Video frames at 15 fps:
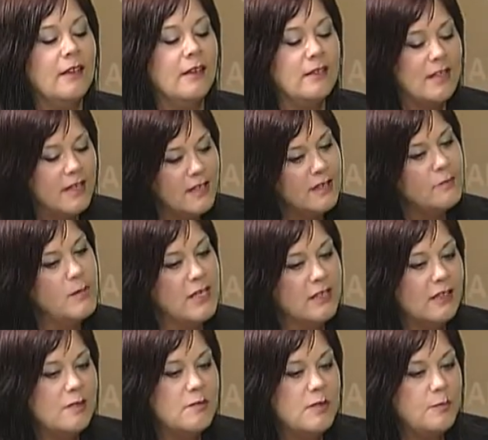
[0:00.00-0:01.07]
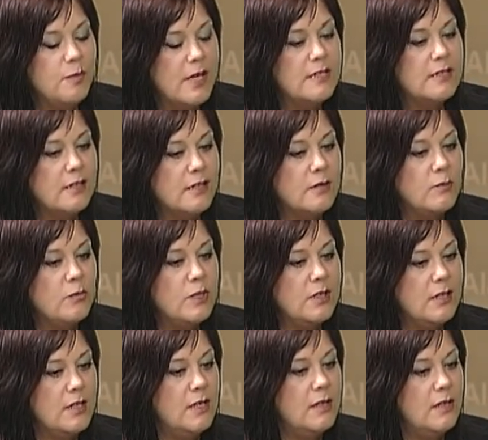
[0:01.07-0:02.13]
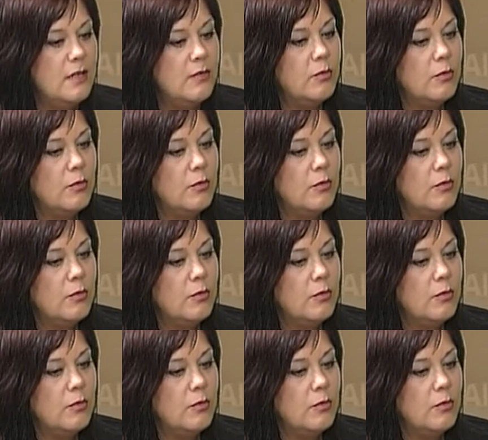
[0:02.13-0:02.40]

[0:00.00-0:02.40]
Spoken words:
Then it becomes based on if